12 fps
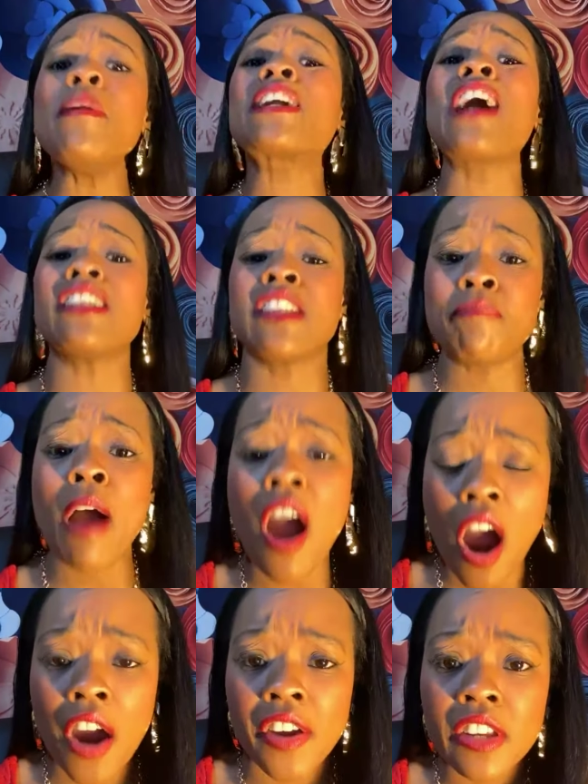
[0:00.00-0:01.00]
because of my
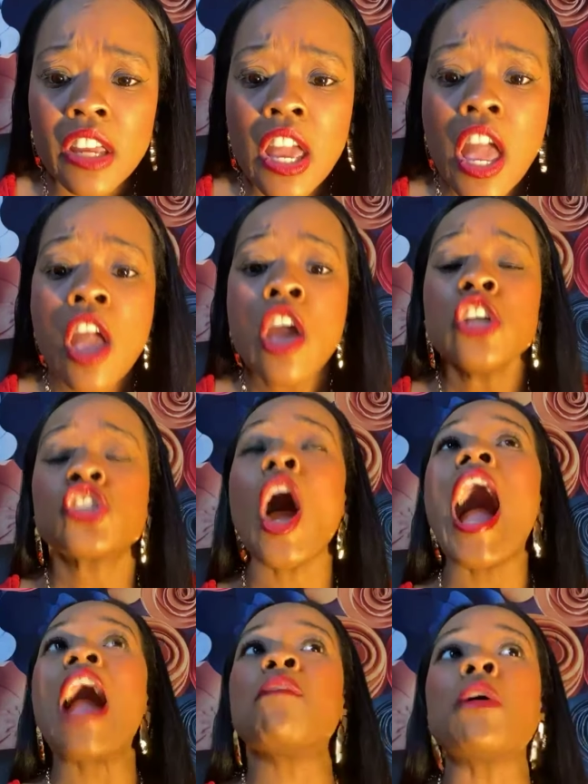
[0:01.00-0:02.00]
heart. So
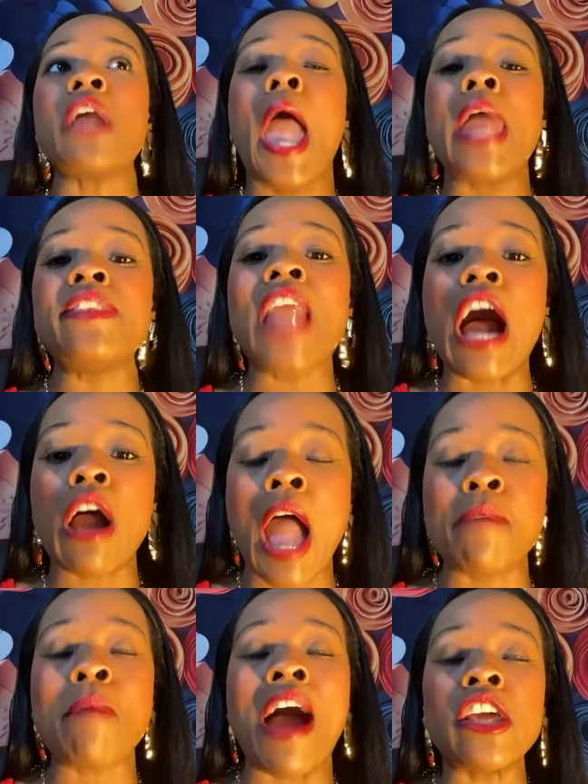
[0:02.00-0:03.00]
I want to
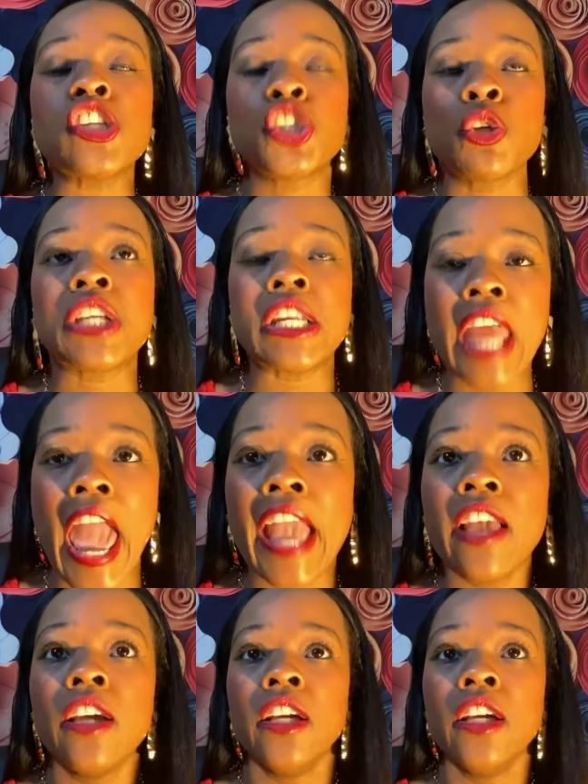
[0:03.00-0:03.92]
admonish you today